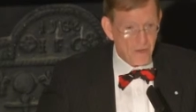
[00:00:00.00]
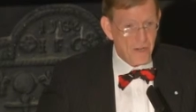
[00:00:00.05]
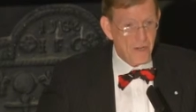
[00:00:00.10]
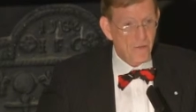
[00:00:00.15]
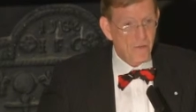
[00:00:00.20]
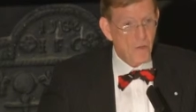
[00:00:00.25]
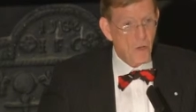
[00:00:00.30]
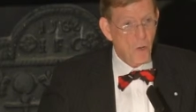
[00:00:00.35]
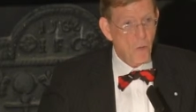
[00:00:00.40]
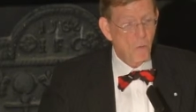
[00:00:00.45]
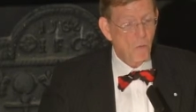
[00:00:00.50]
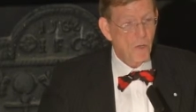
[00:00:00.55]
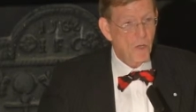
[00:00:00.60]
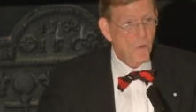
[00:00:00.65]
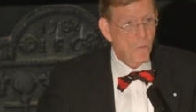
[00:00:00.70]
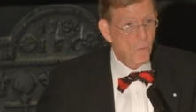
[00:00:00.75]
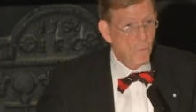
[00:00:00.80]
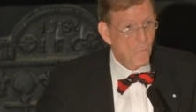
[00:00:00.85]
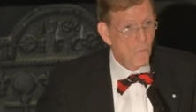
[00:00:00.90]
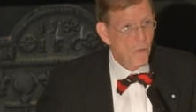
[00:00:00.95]
is only
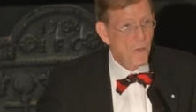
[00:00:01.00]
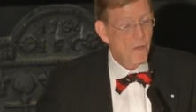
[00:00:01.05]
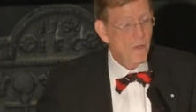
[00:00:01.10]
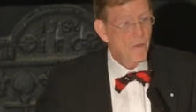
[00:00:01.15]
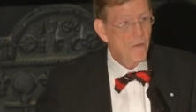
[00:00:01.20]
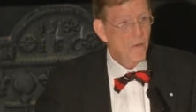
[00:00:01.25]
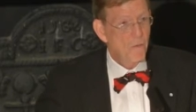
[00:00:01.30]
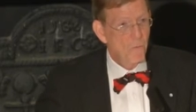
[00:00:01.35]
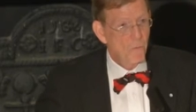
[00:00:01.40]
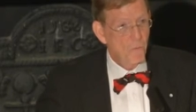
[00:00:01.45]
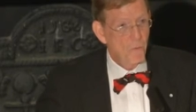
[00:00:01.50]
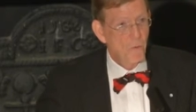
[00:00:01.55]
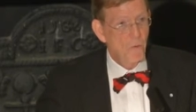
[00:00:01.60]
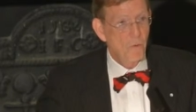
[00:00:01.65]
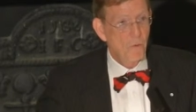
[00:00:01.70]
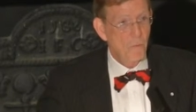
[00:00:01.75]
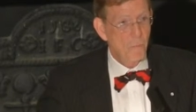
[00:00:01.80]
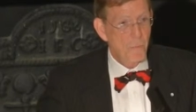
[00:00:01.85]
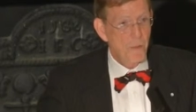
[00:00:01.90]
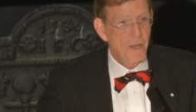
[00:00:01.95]
one
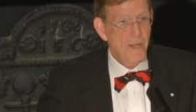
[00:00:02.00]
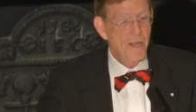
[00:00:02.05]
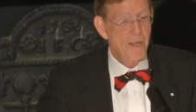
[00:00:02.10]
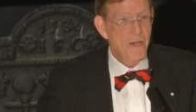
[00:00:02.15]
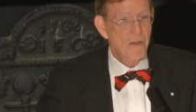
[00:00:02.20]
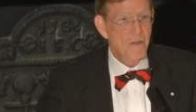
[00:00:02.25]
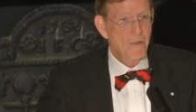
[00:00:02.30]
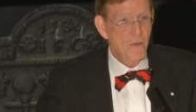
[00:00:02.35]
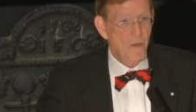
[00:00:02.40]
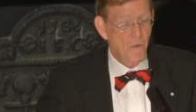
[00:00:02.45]
full page